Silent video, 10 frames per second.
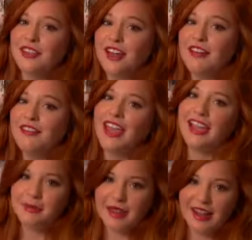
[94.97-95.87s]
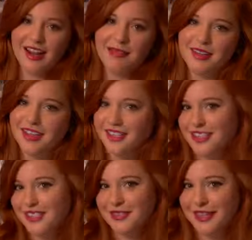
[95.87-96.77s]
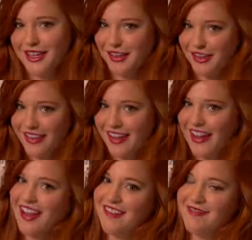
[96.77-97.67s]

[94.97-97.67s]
love Katy Perry because she's really girly and